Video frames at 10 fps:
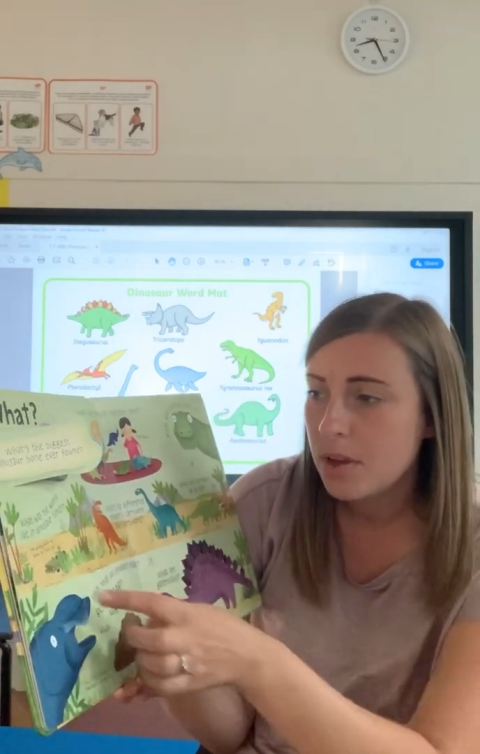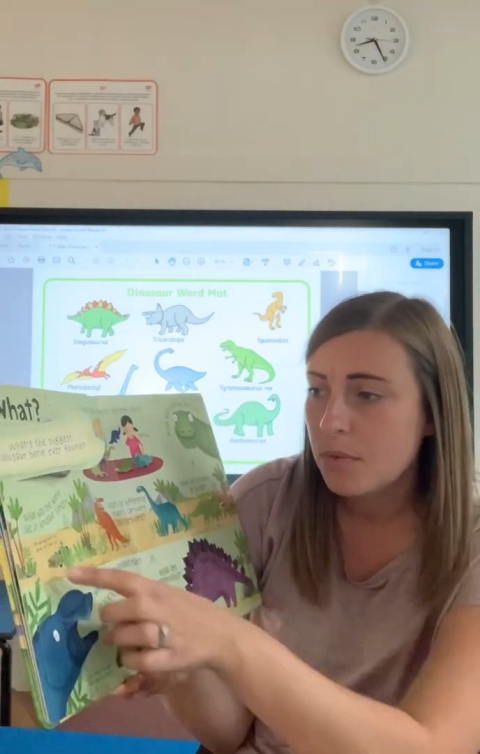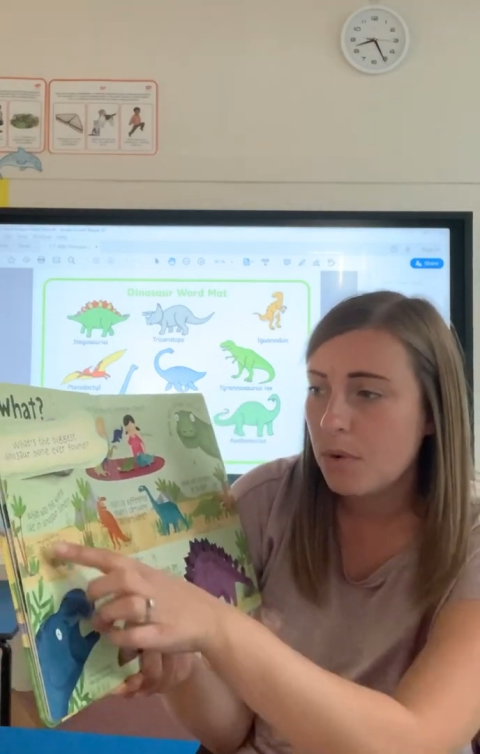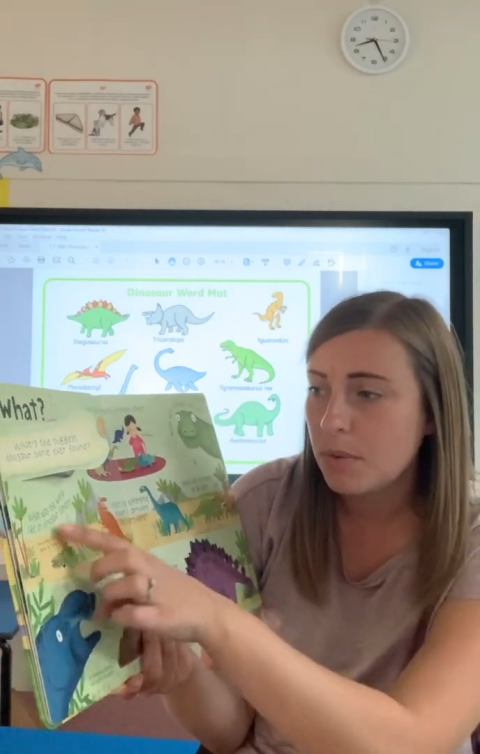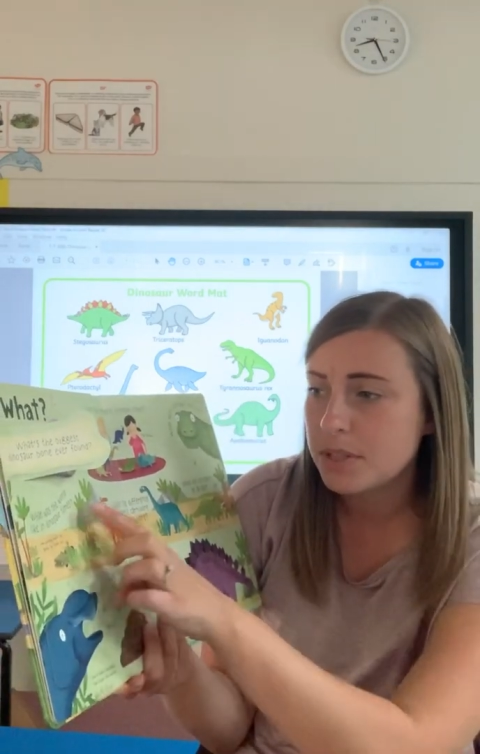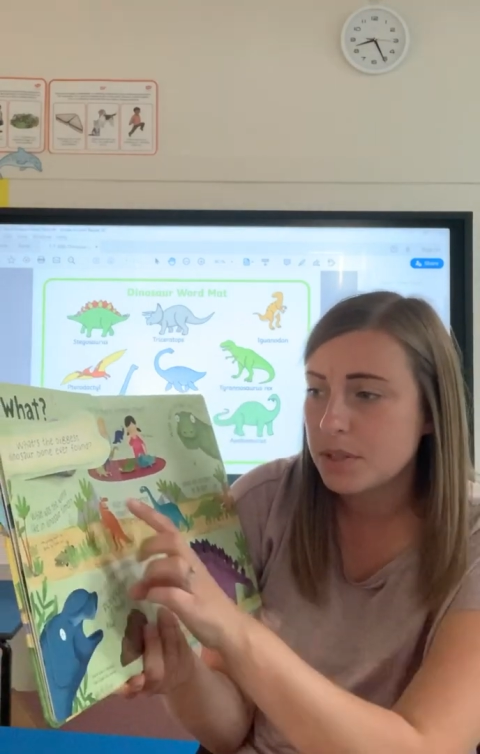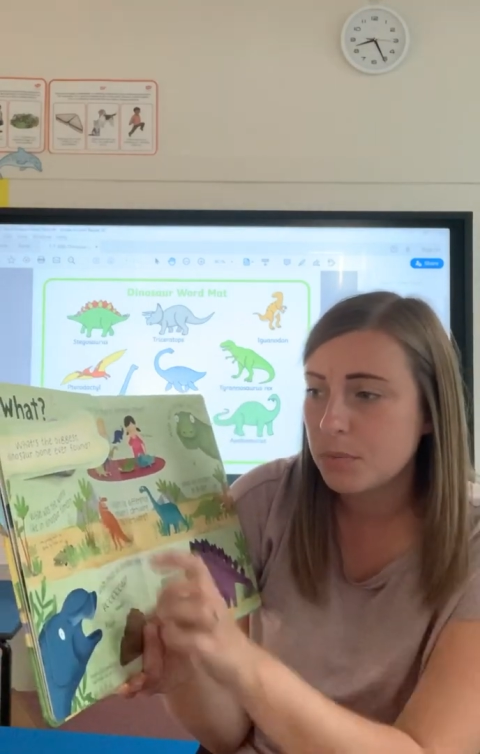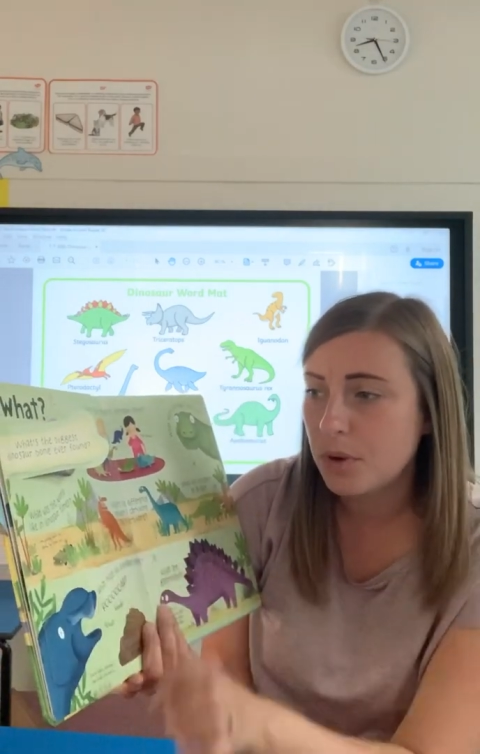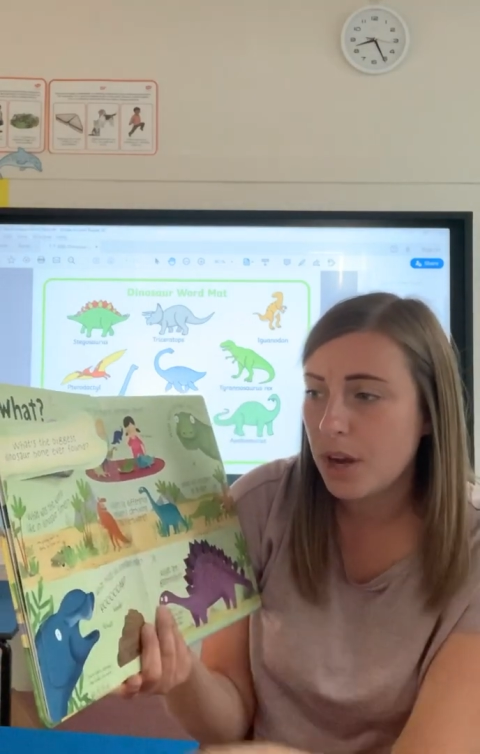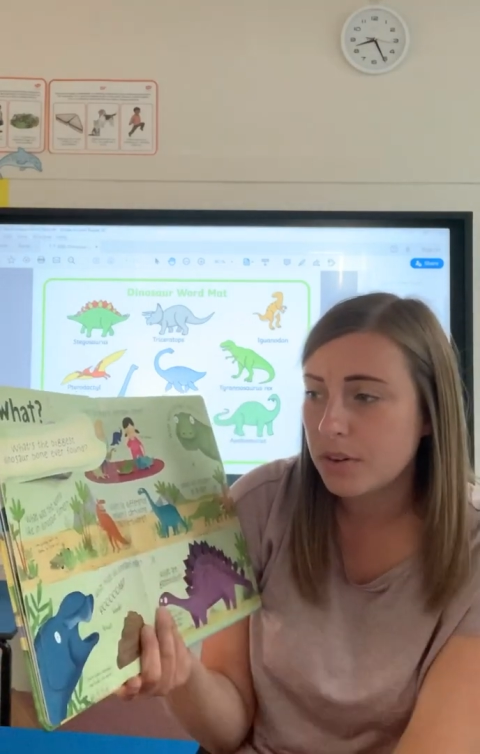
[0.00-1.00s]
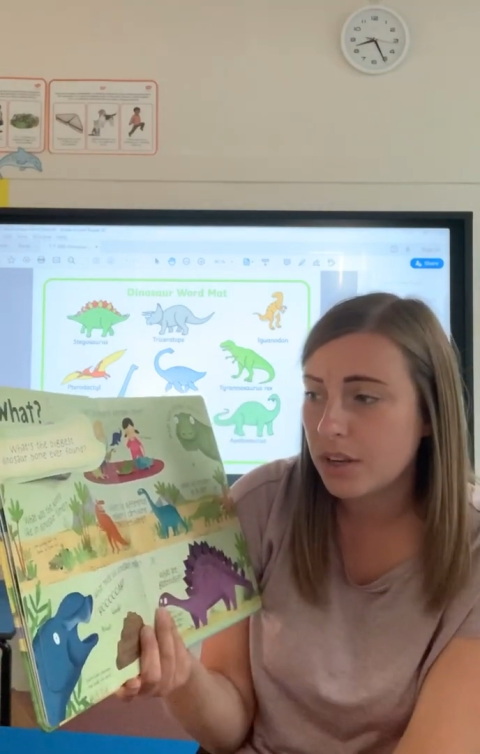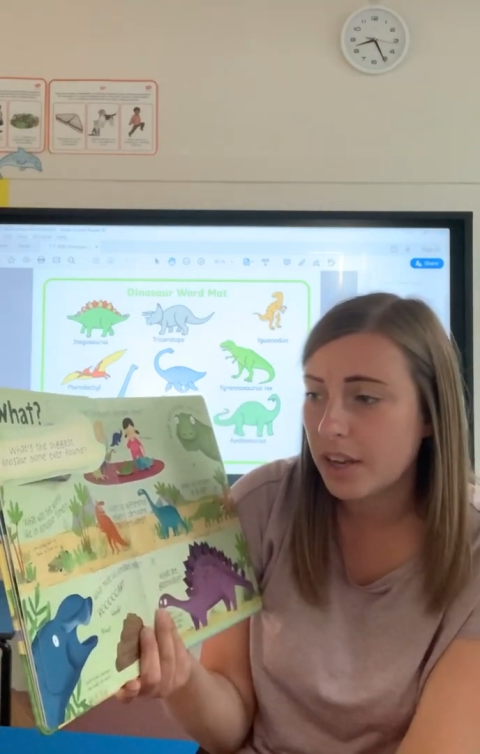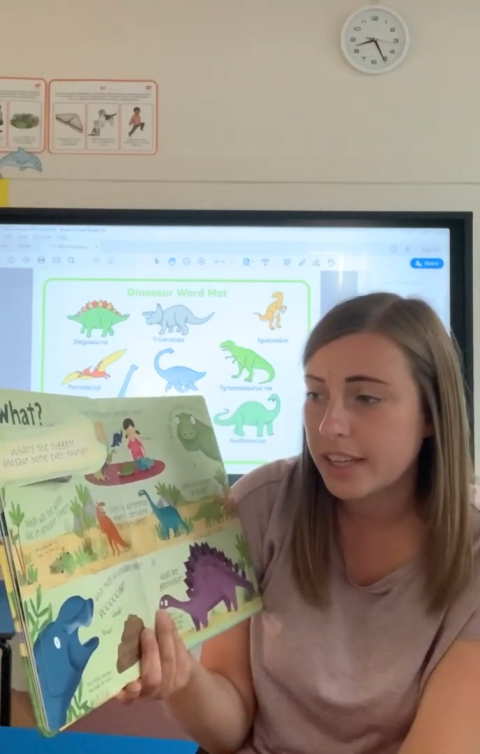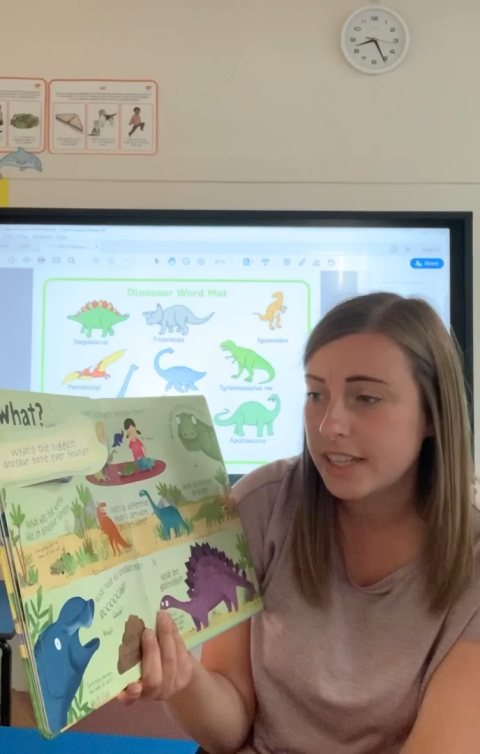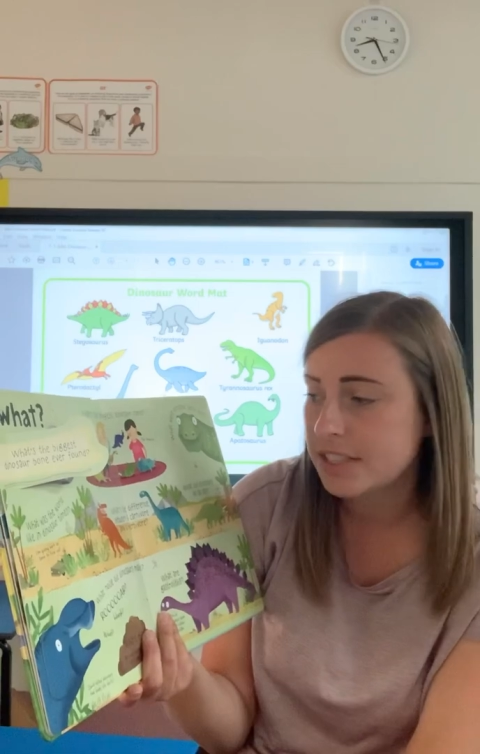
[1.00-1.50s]
What was the world
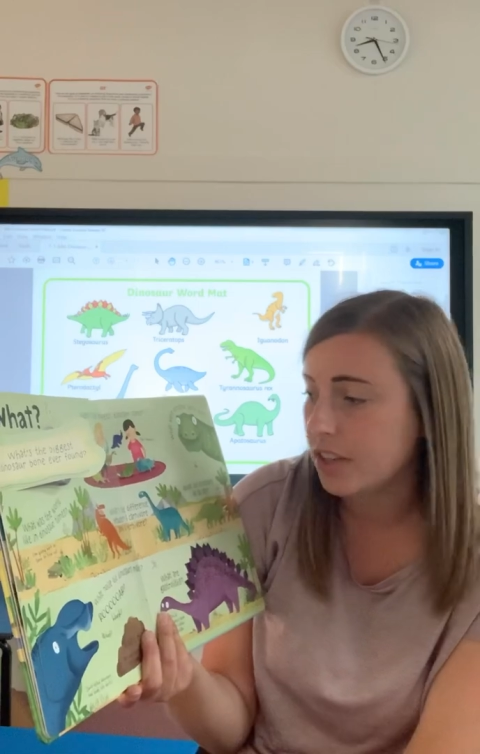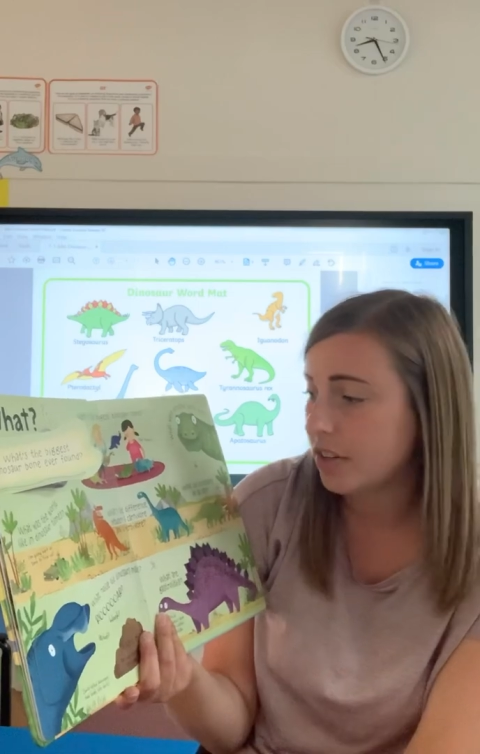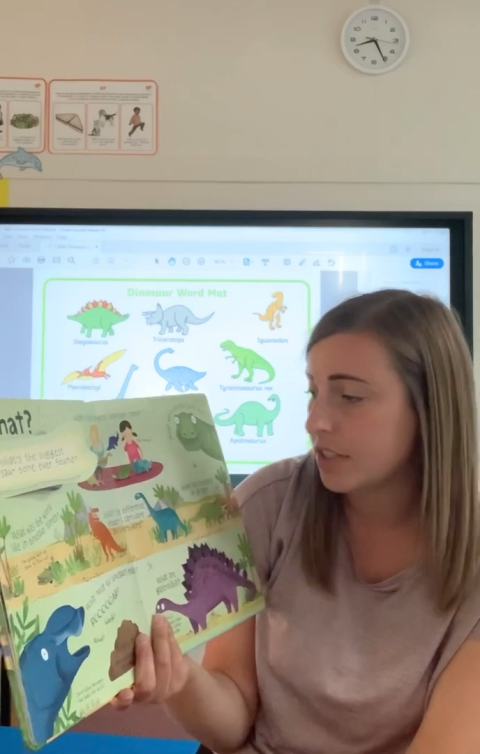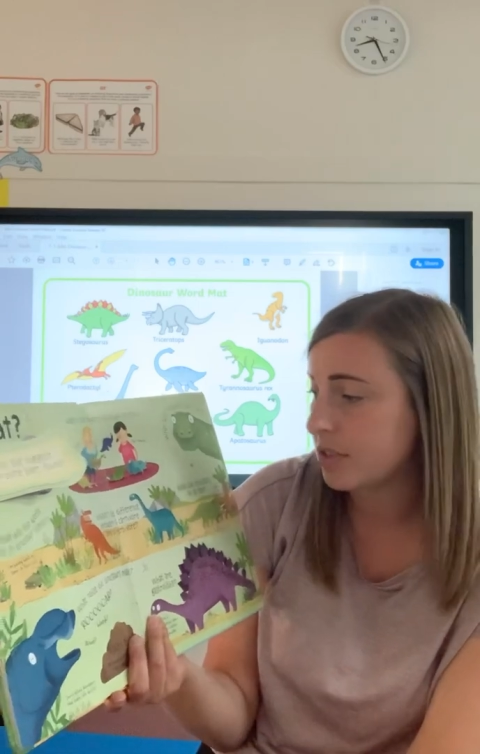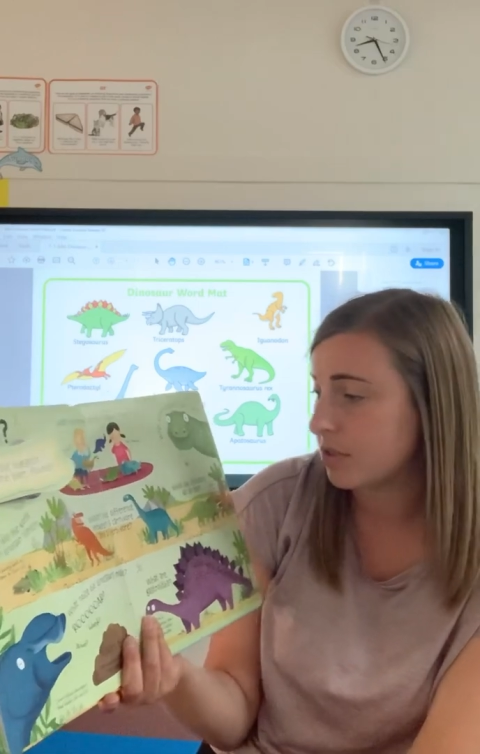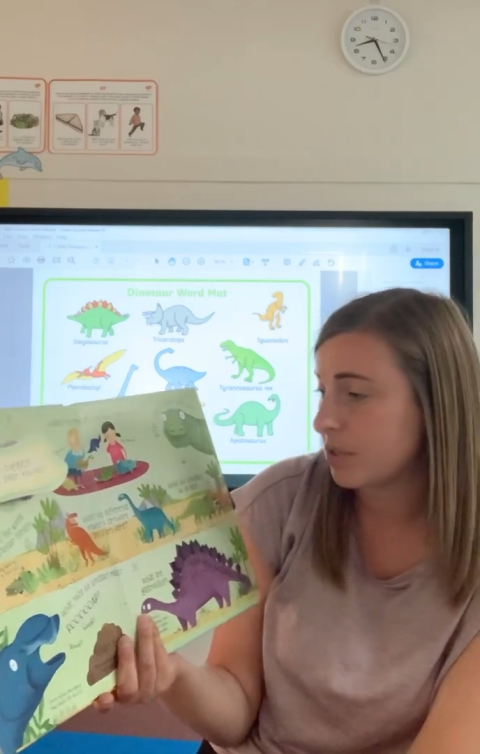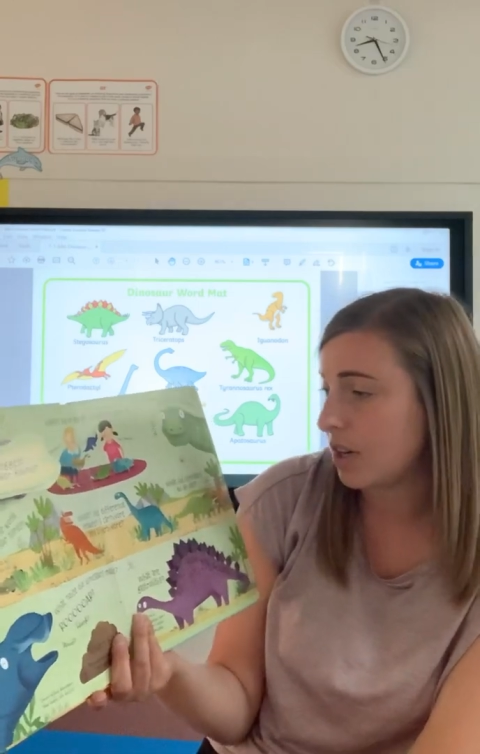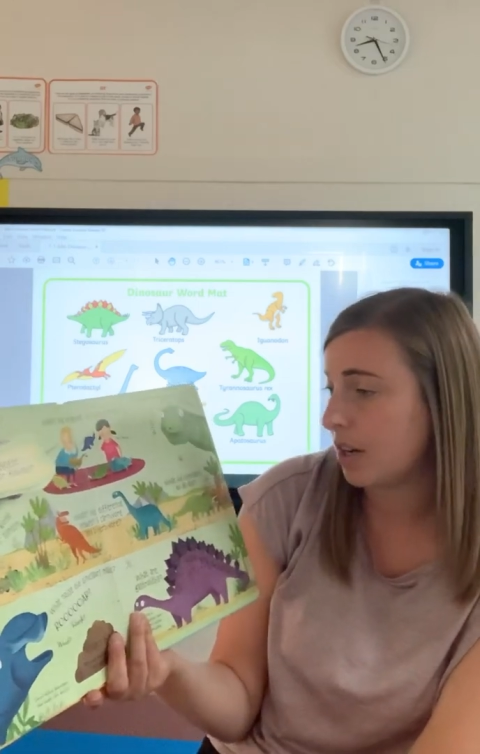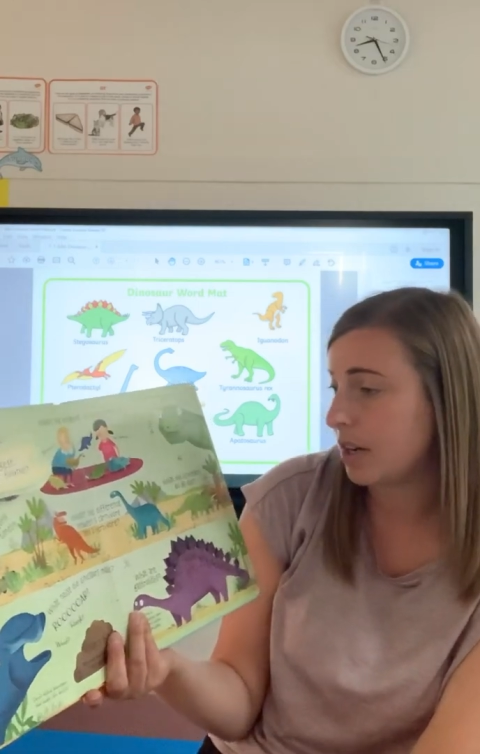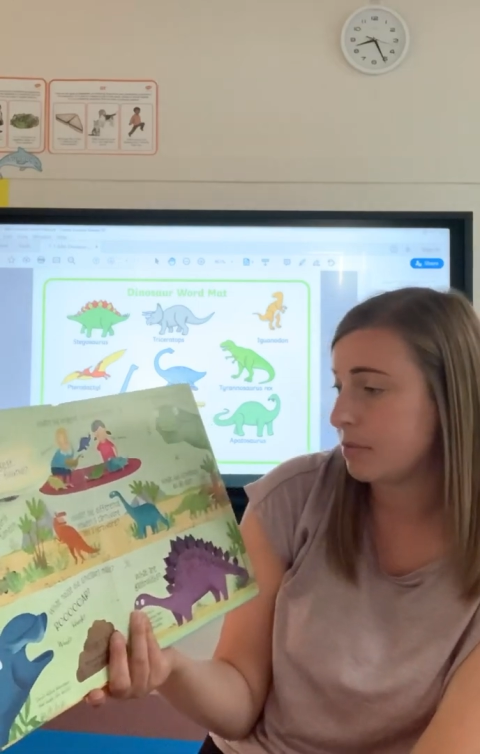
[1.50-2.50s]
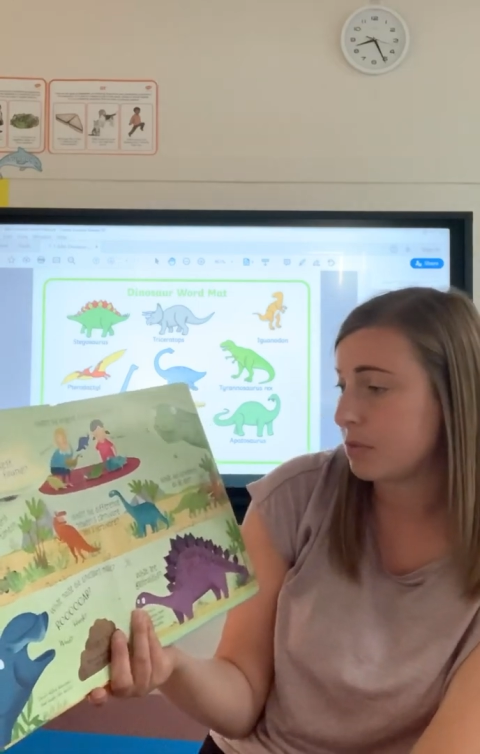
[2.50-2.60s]
like in dinosaur times?